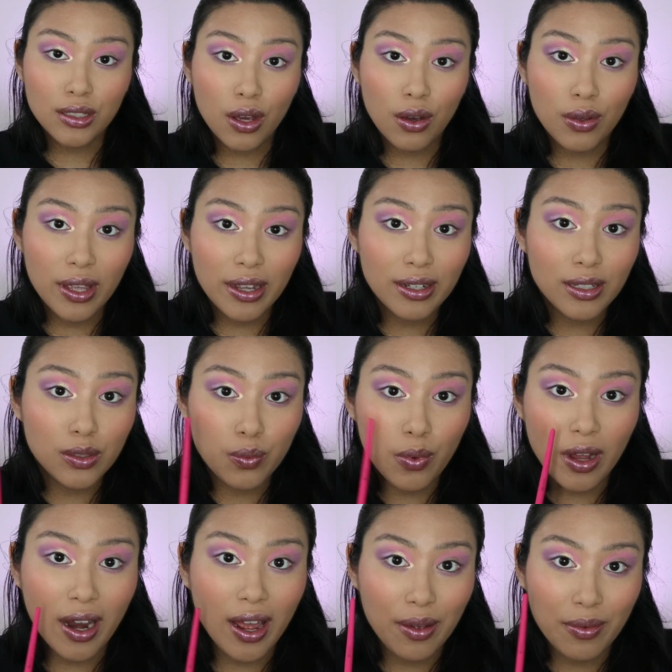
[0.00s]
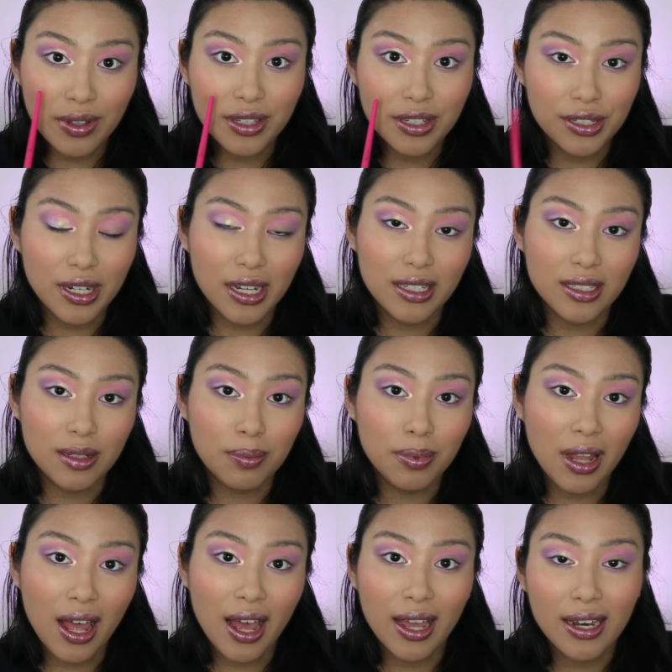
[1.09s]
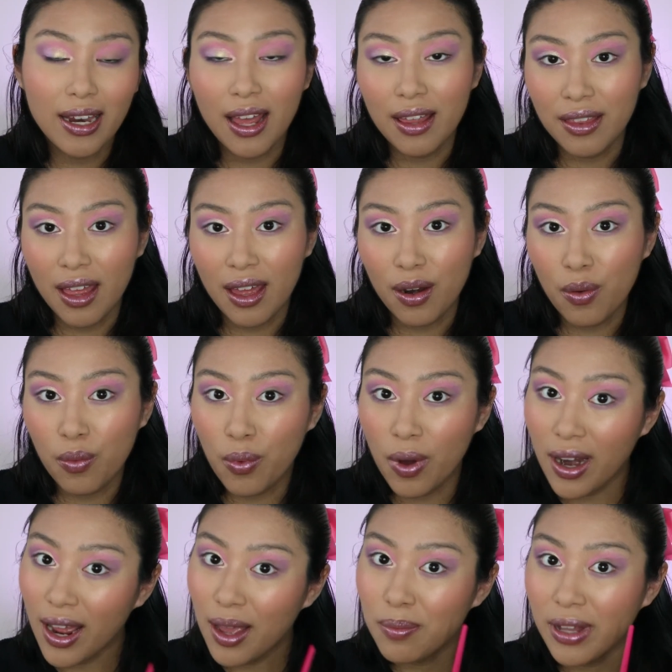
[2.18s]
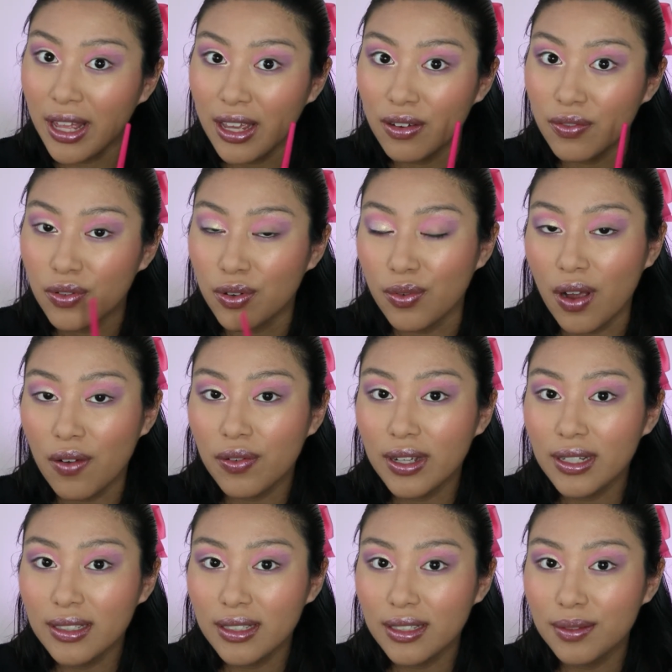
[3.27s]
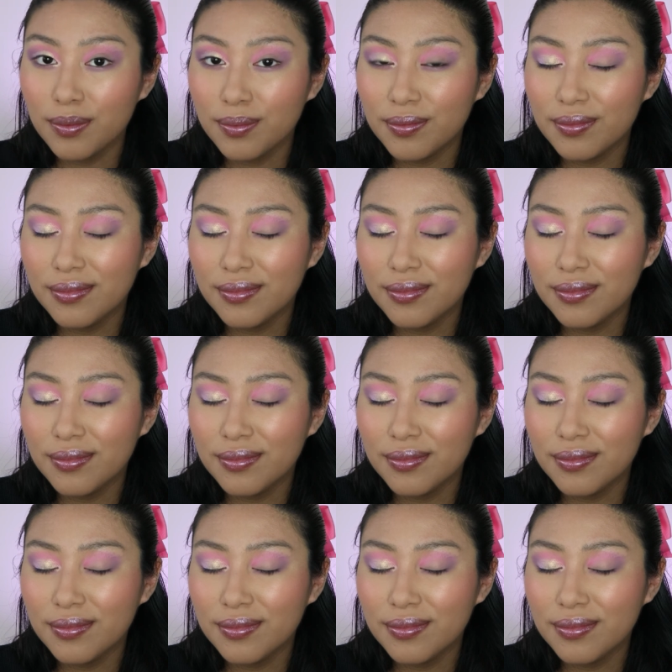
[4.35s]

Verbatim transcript: So here's one eye with the shades applied and then one eye blank for reference.